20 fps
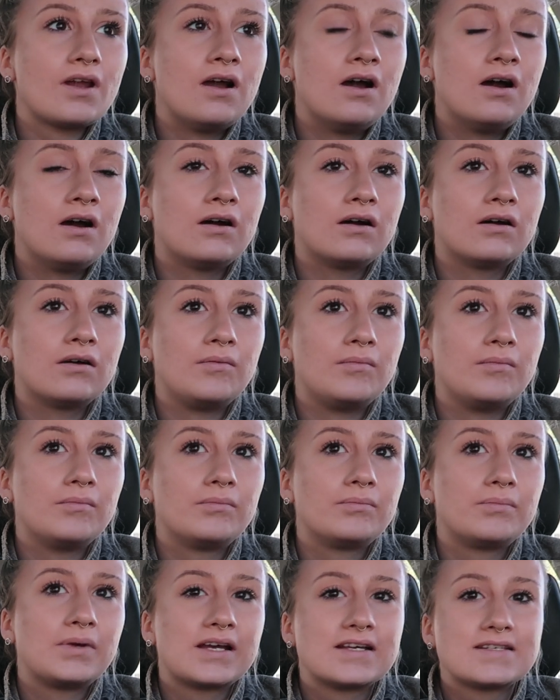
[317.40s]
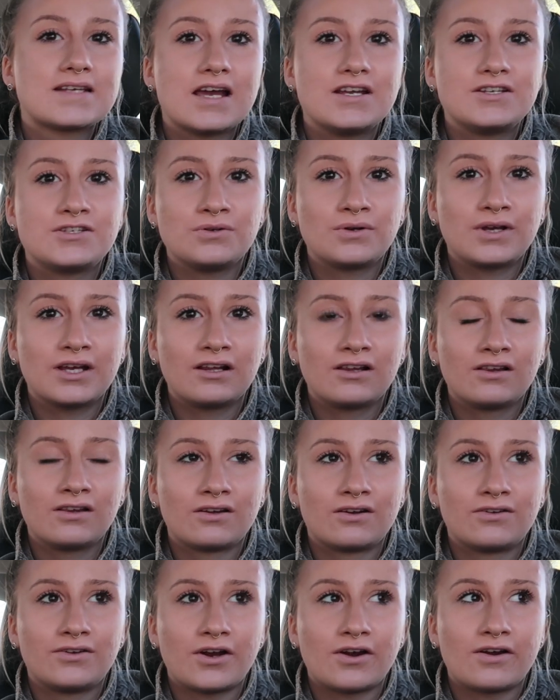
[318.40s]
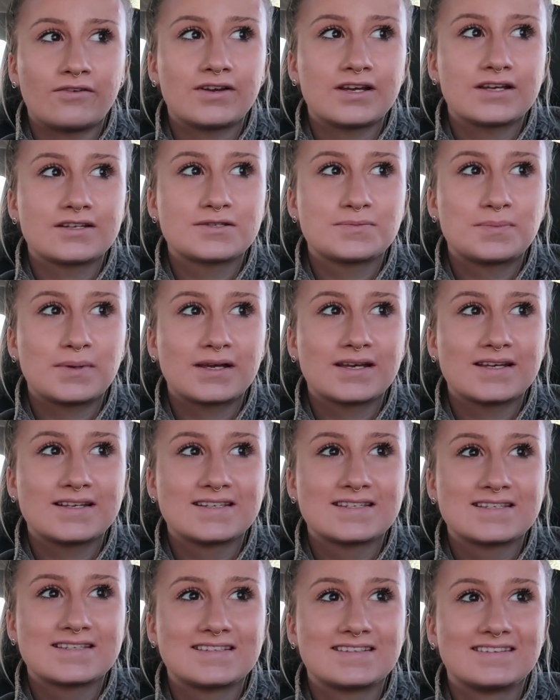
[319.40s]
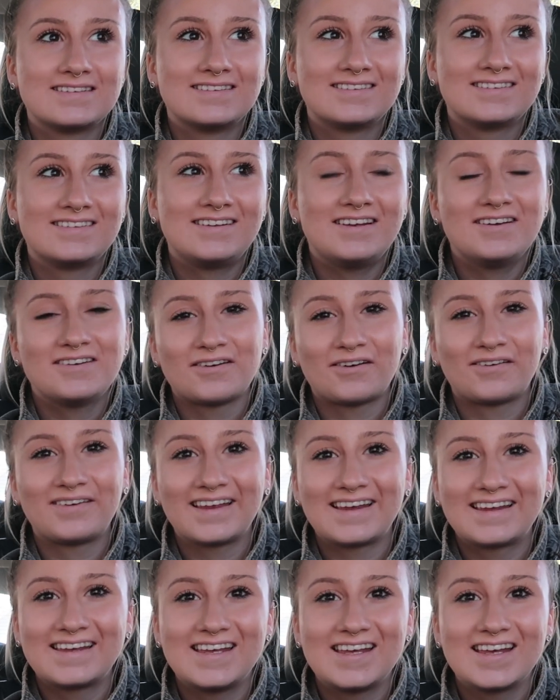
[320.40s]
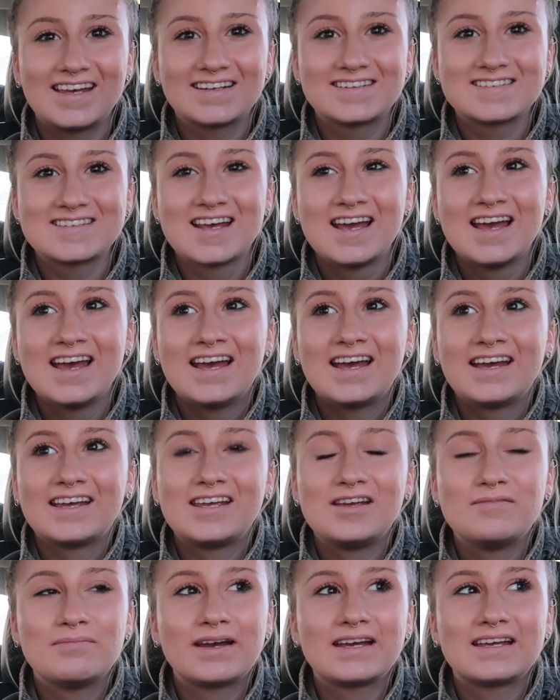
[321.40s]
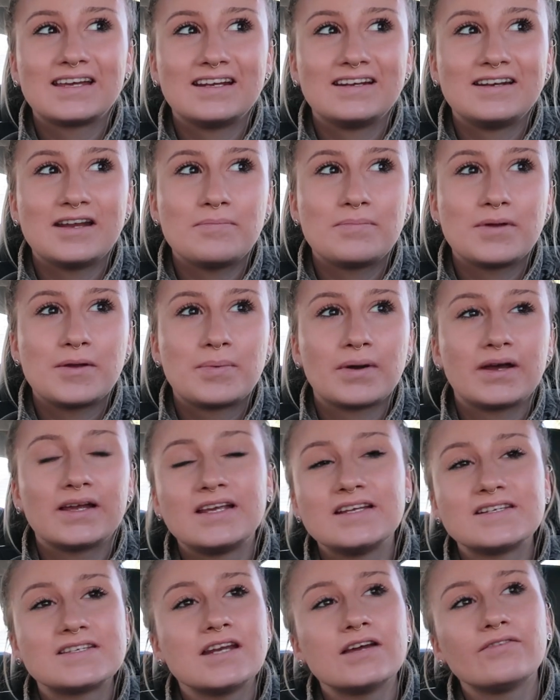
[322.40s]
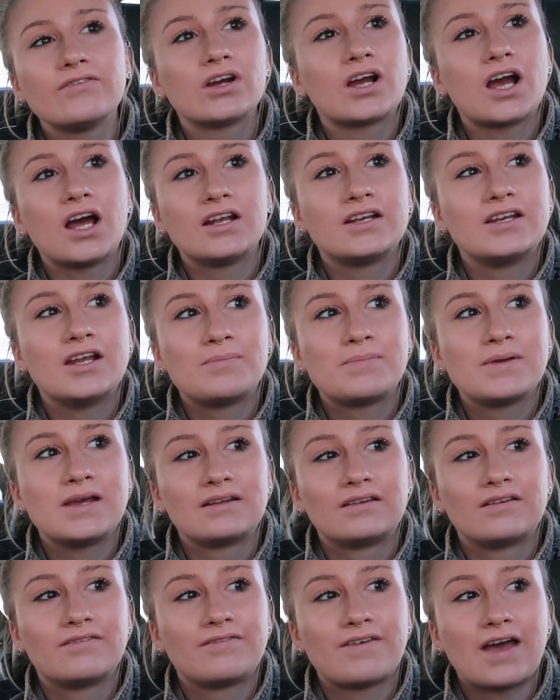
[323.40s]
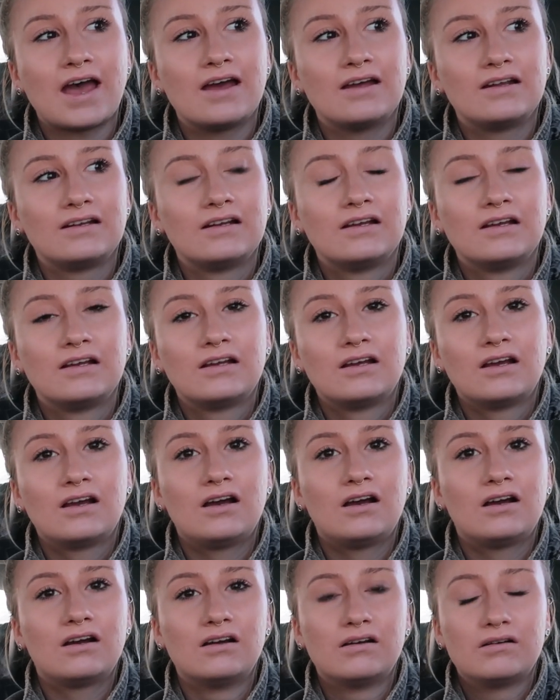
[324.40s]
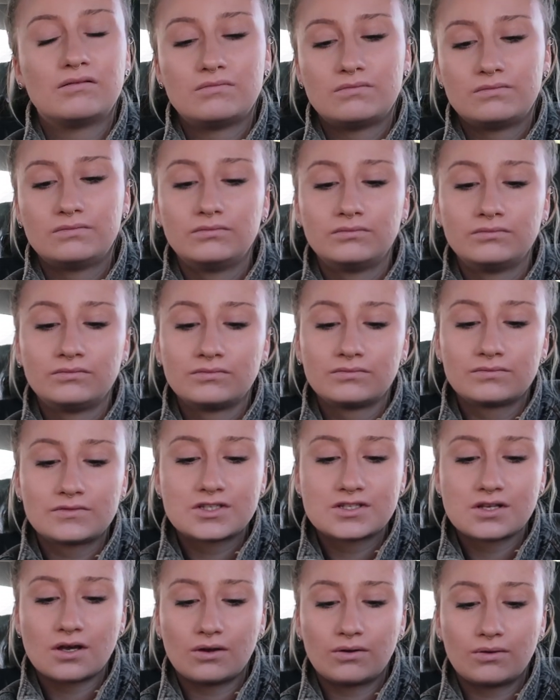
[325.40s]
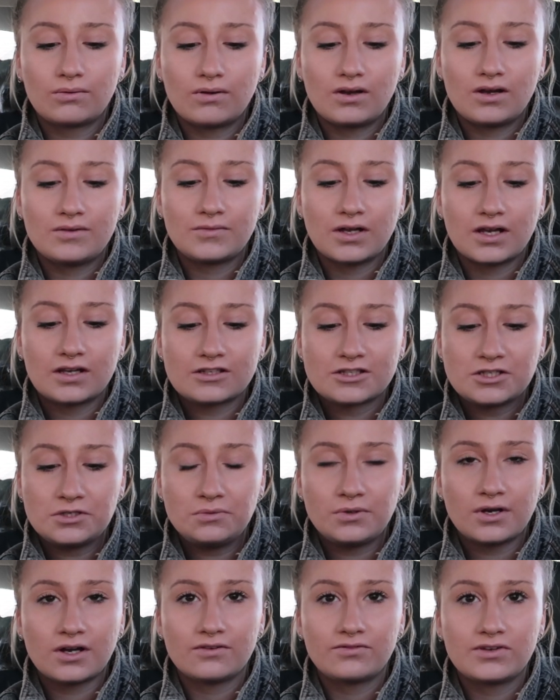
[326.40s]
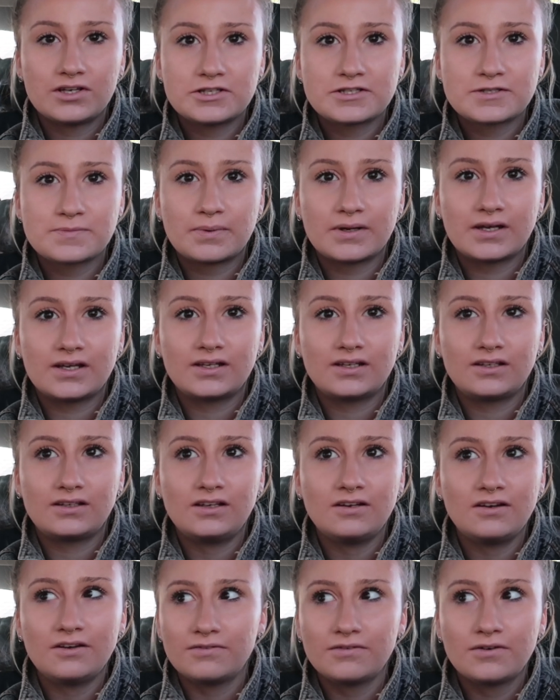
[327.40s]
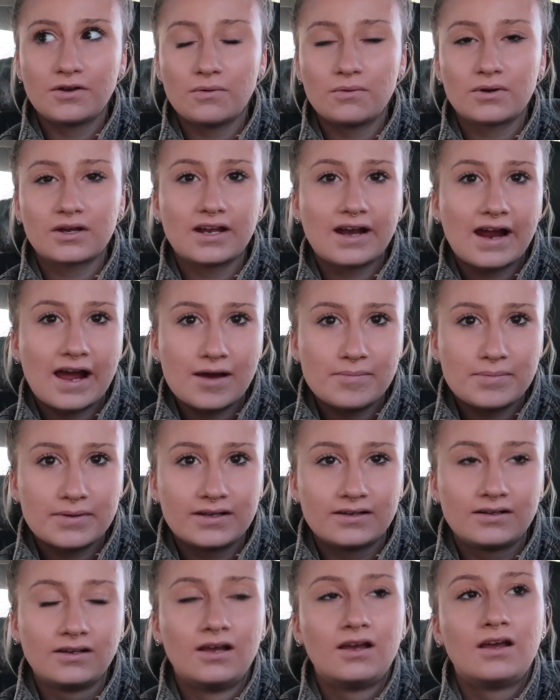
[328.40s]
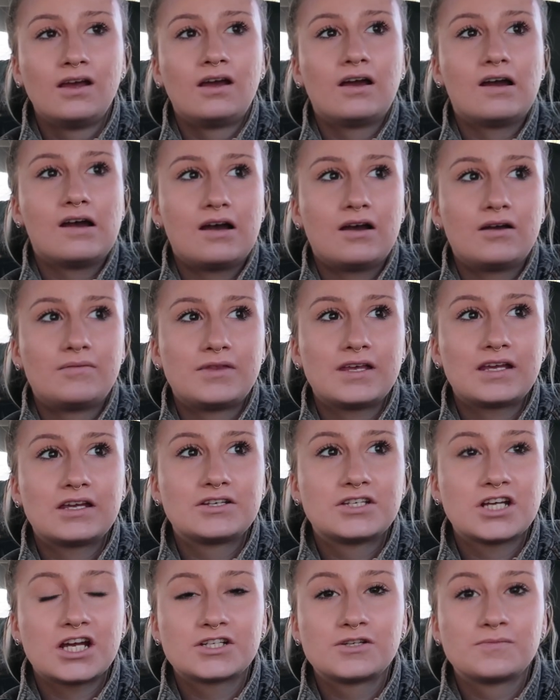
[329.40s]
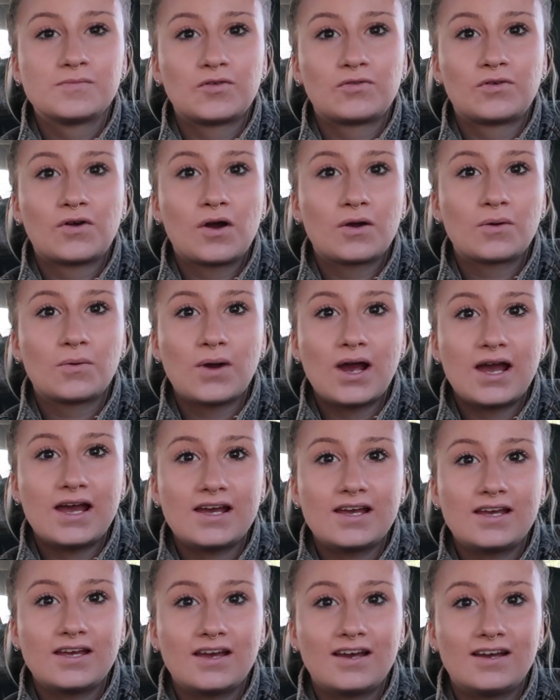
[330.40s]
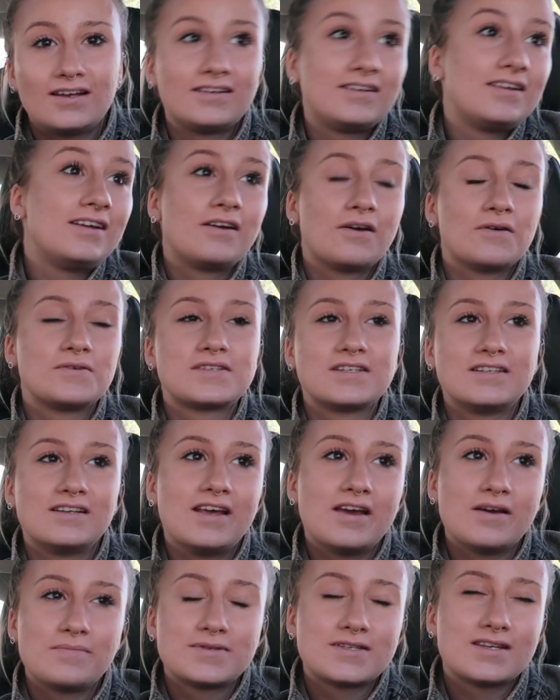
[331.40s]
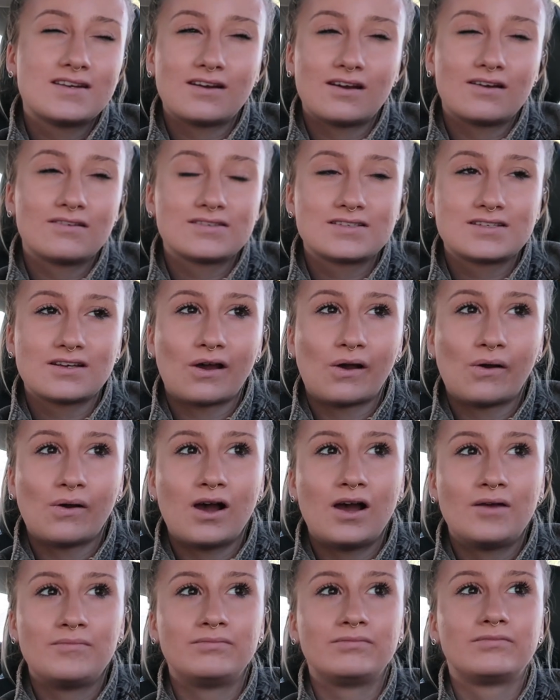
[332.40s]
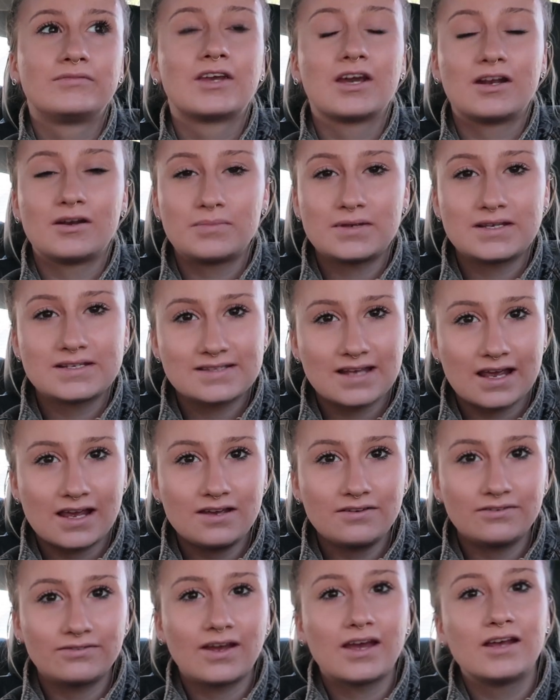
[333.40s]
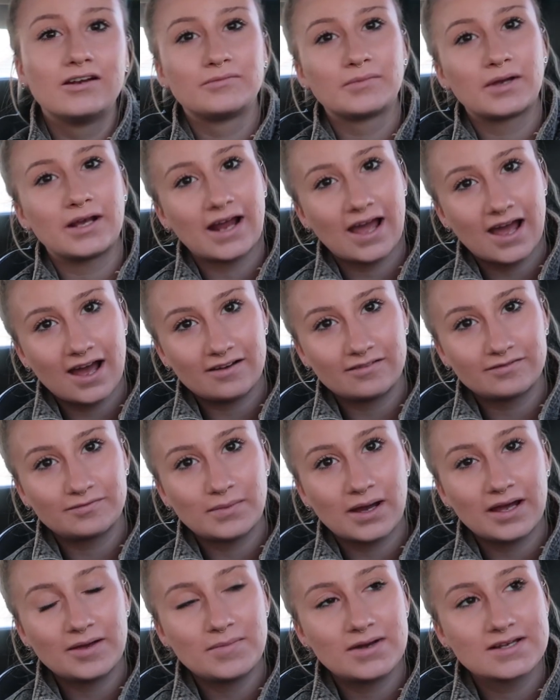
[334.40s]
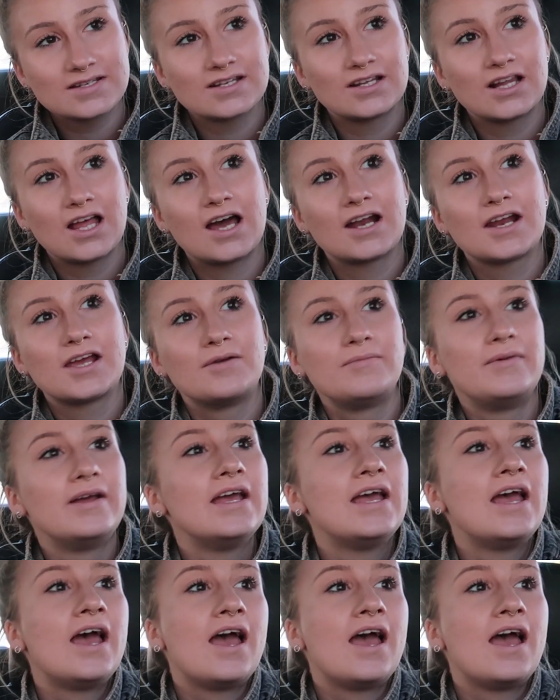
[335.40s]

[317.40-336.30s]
um, because I do get a little nervous because, you know, like he gets, he might get nippy, but he's never gotten nippy at the vet. Um, so I'm not too nervous, but you never know what could happen. Um, they could touch him the wrong way and he goes and nips, you know, so I'm gonna be safe and I'm gonna have my muzzle on him